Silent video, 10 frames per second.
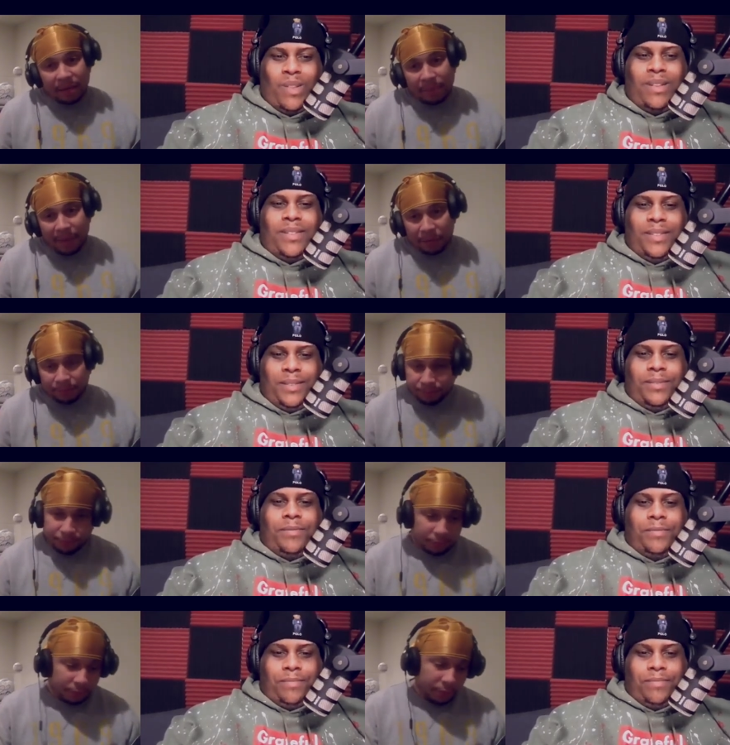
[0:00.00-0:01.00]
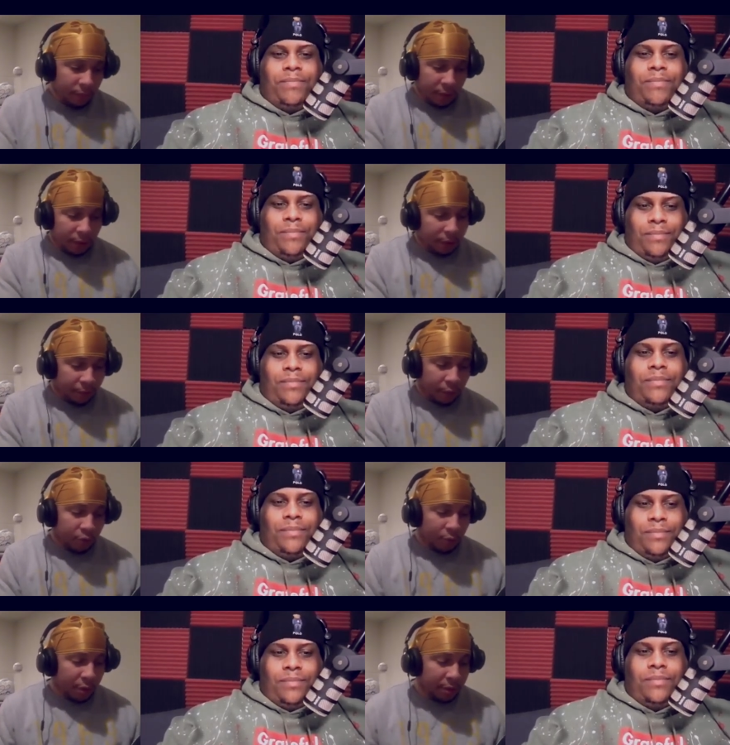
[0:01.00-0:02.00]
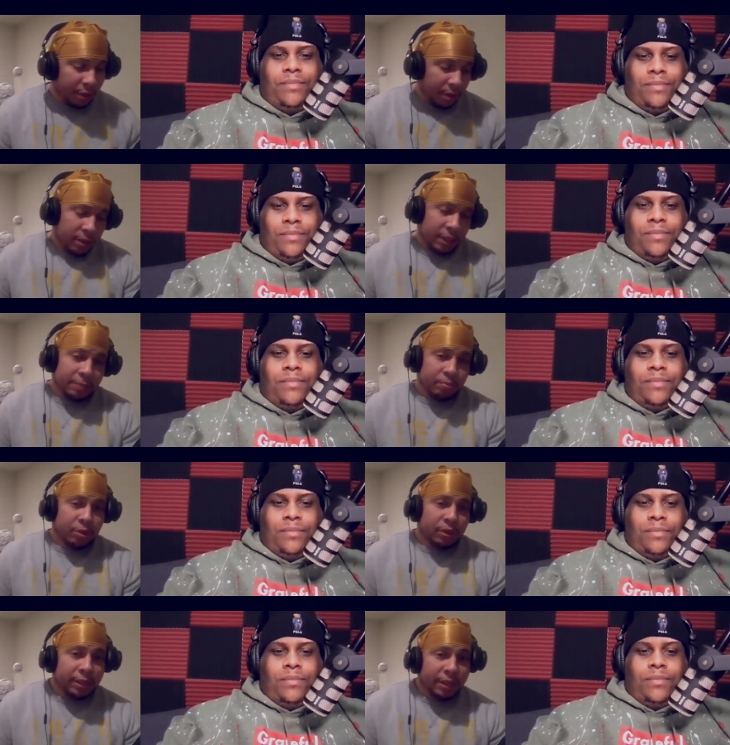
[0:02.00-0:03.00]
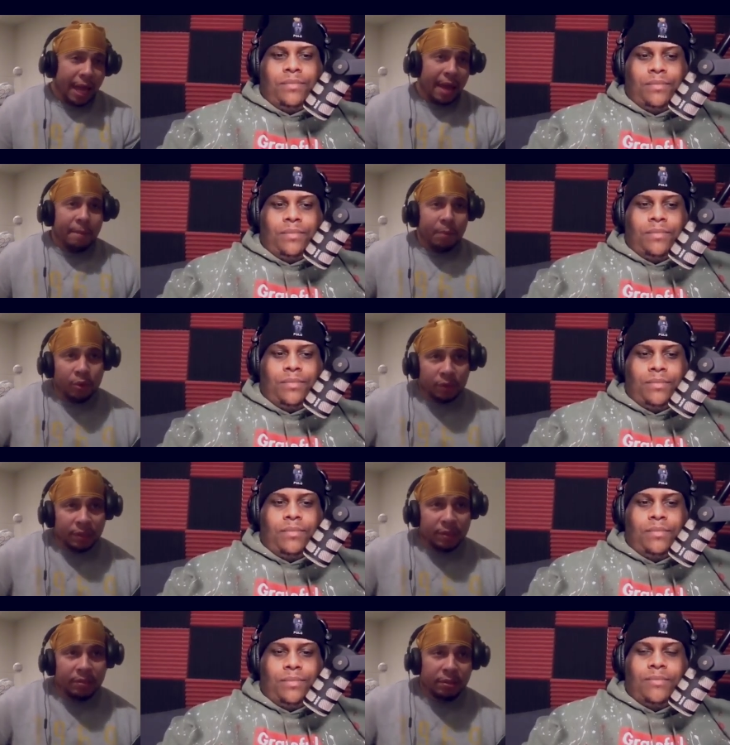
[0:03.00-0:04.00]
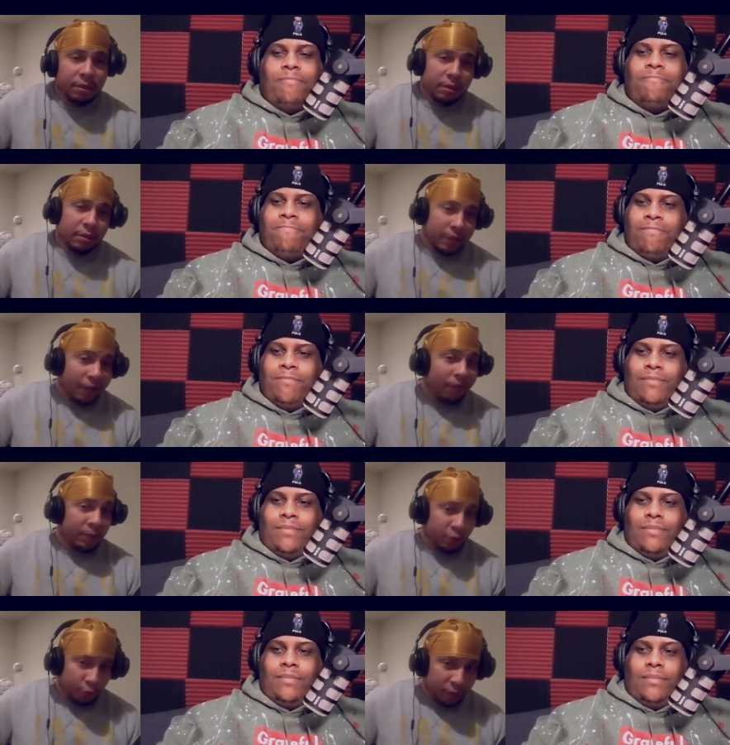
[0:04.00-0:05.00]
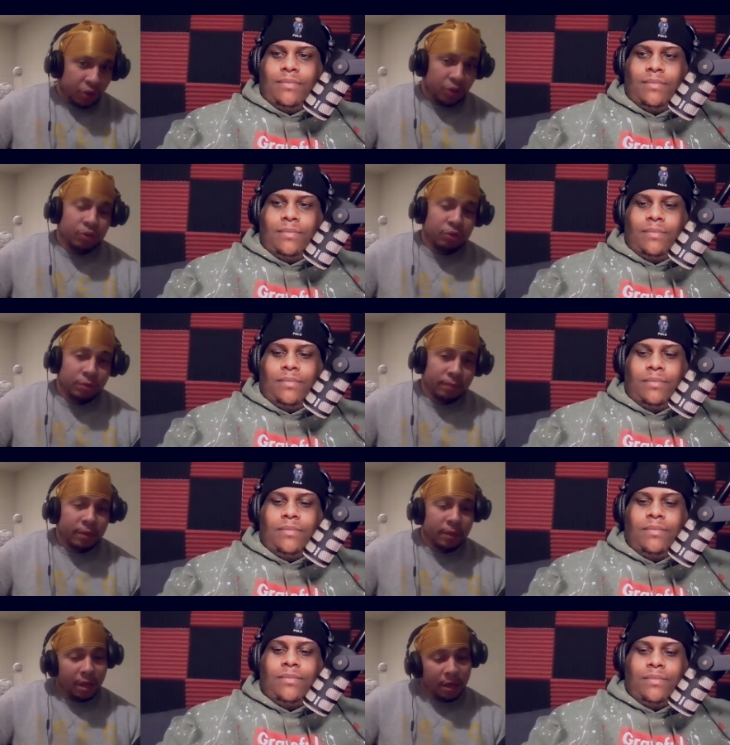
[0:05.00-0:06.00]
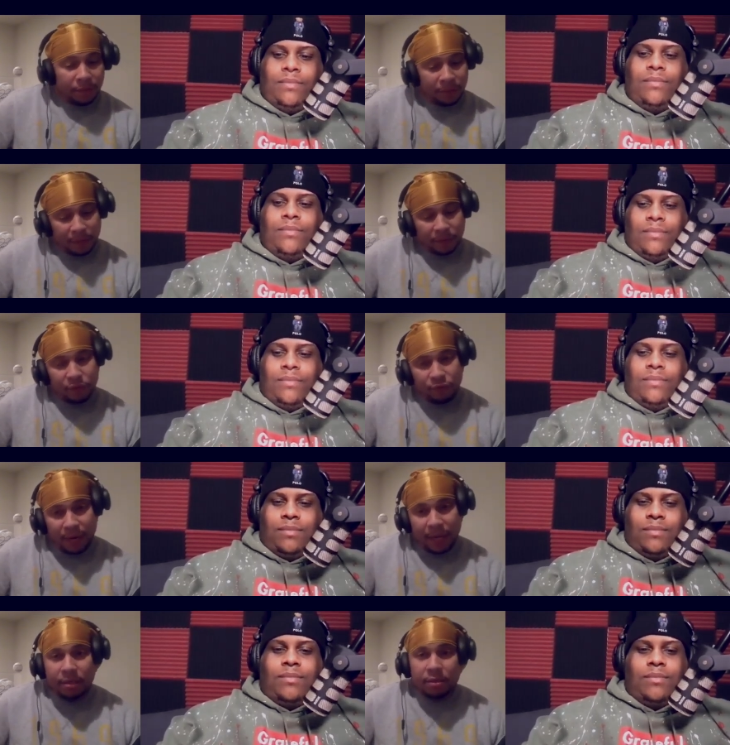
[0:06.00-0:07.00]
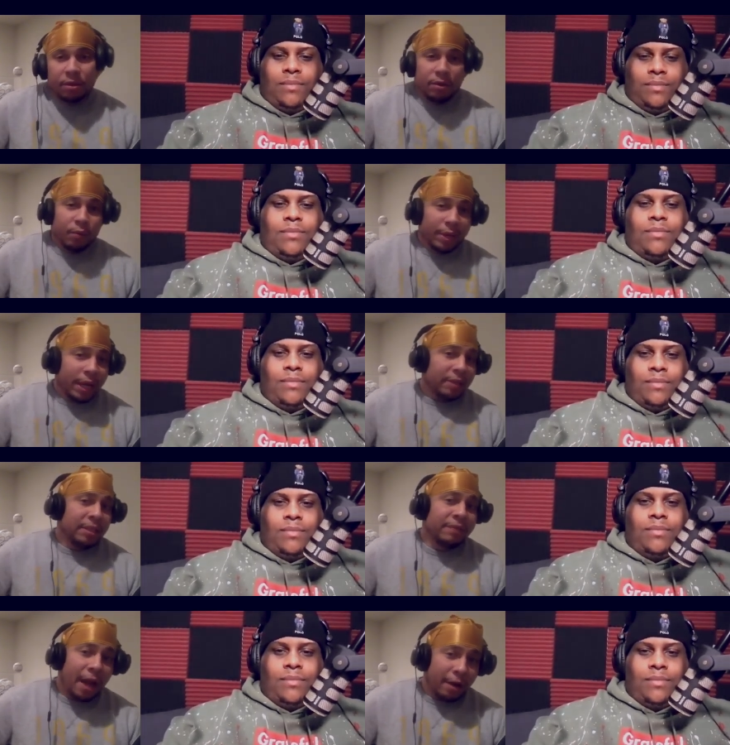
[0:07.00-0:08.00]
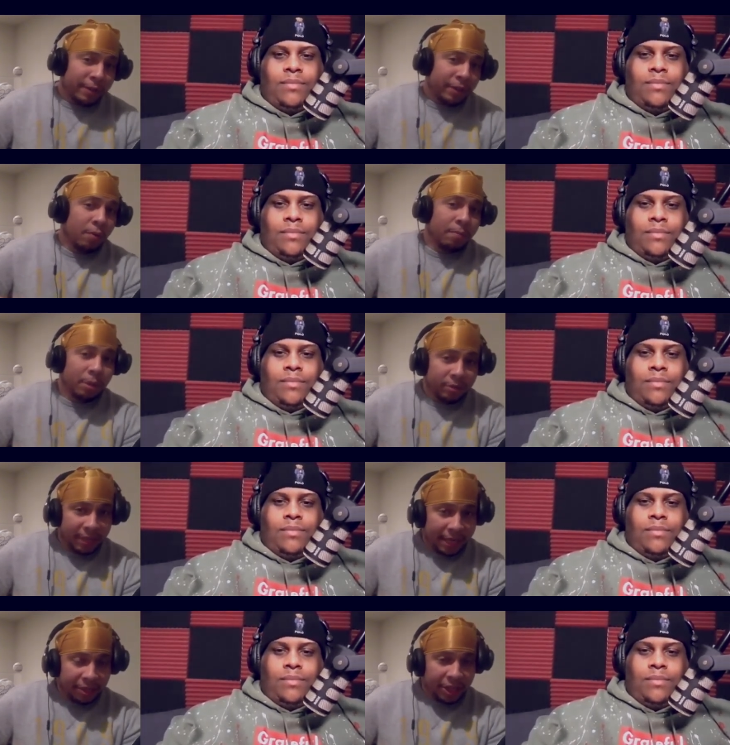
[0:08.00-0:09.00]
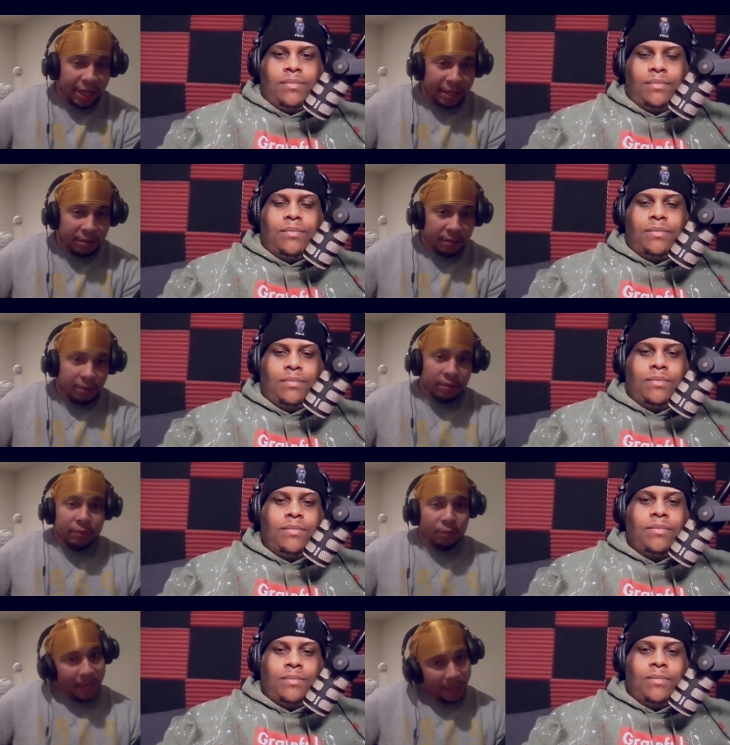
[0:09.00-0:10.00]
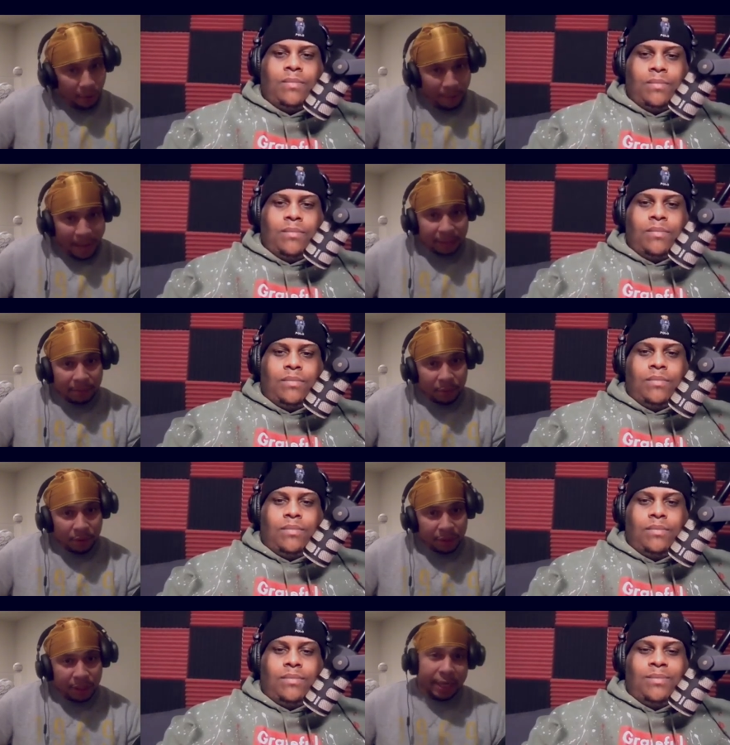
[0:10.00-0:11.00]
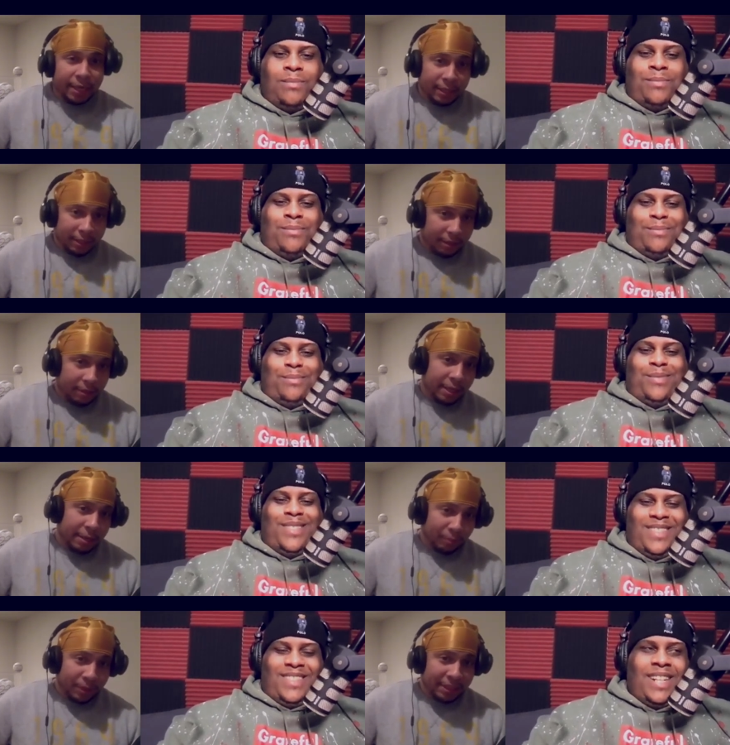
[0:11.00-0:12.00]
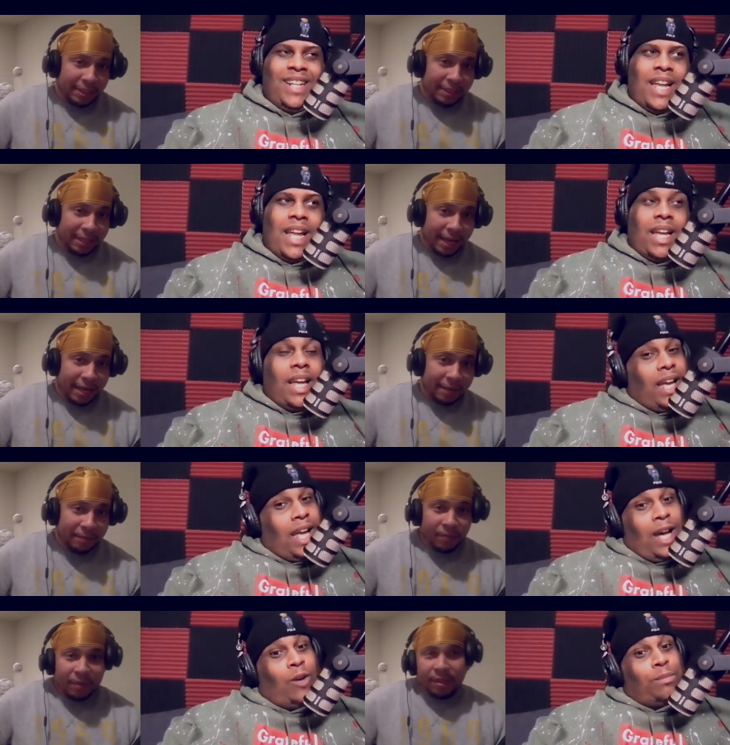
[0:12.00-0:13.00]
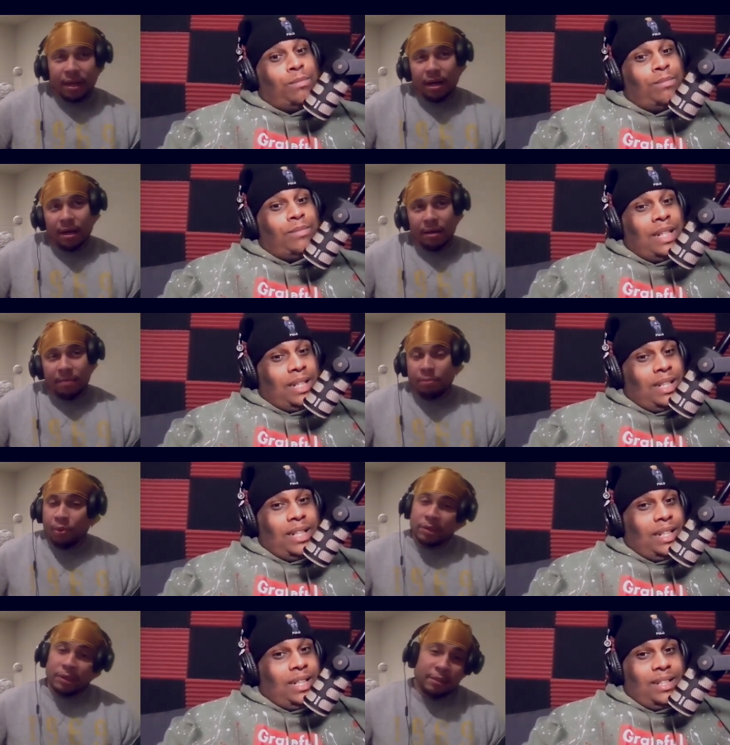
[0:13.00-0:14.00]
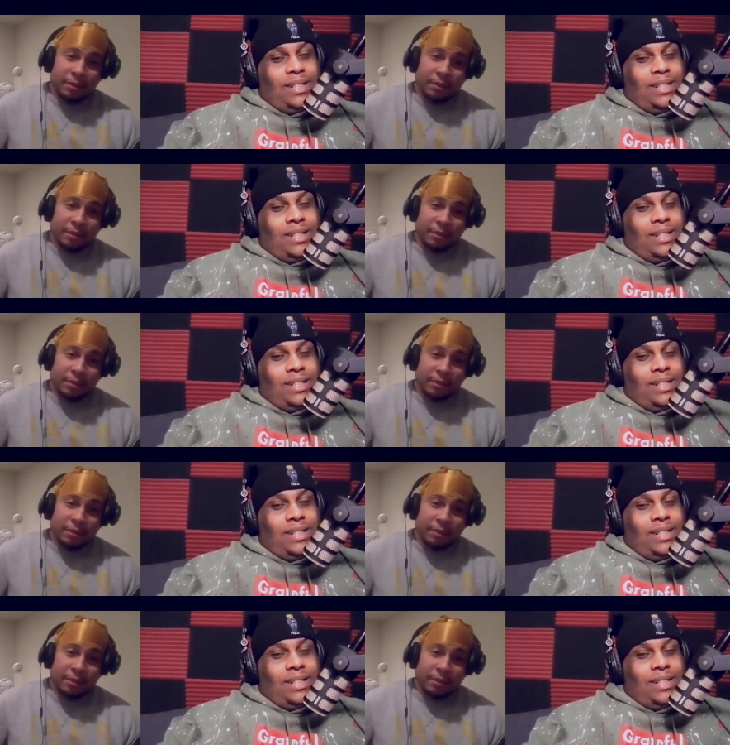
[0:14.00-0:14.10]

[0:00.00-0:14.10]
Speaker 1: about. The first one is Brooklyn at Boston, the official return of Kevin Durant. We got to see if Kyrie's going to burn Sage again when they go back to Boston, like he did in the preseason game. It helped. Uh, Boston,